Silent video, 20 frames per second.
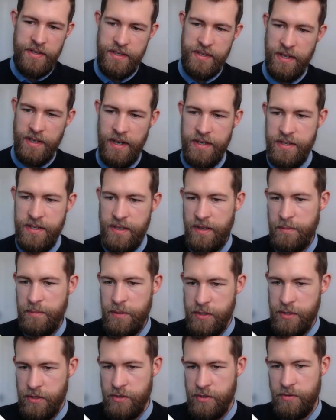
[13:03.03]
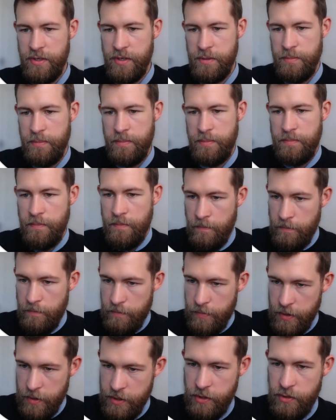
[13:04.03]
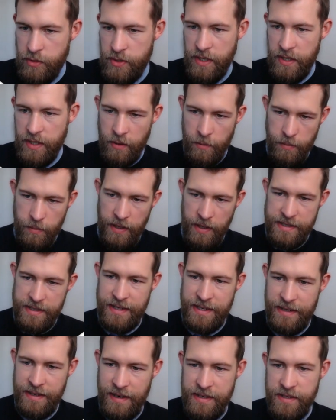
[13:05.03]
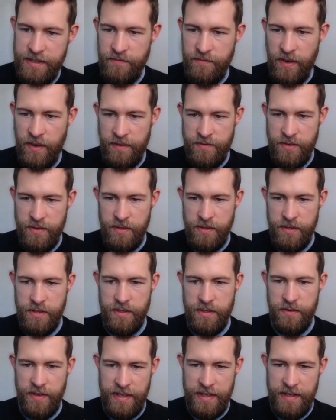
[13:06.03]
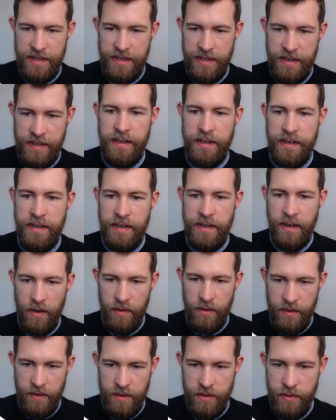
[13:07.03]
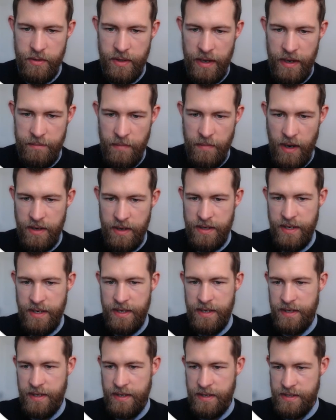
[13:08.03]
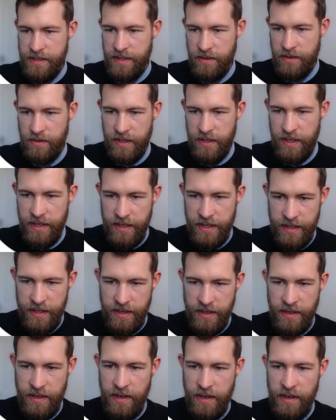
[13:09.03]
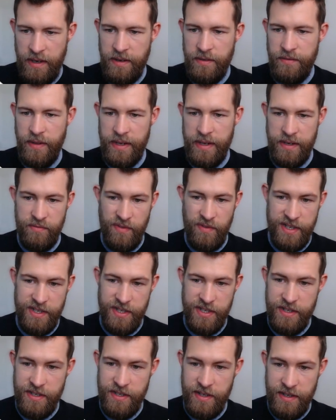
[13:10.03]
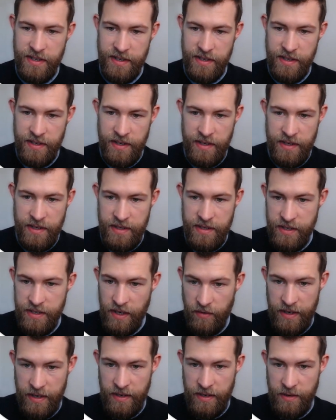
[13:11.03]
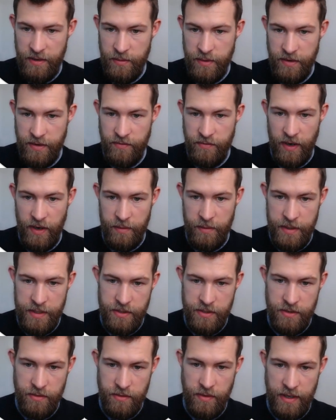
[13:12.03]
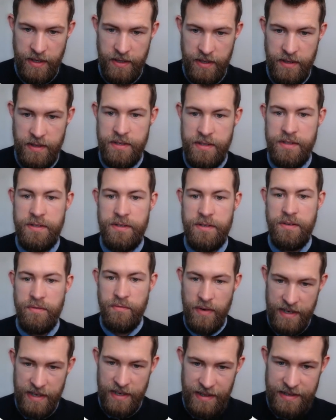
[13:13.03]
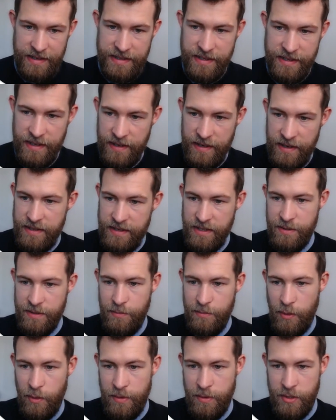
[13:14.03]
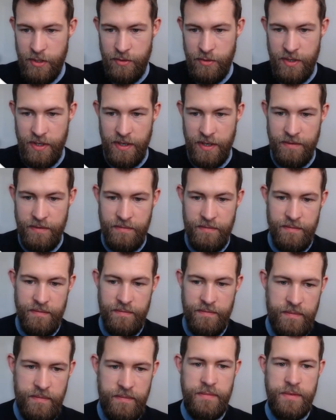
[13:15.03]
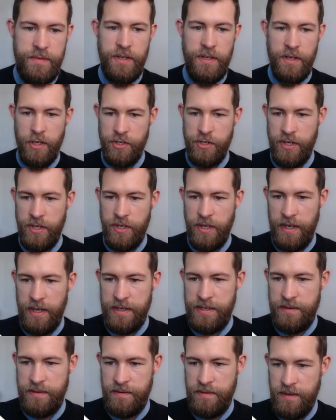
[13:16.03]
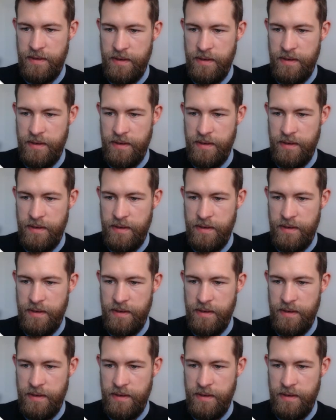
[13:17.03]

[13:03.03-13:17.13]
it's the case that the producer is producing or placing less than 5 tons of EEE on the UK market in a single year, they can register directly with the environmental regulator as a small producer. It's going to cost you less.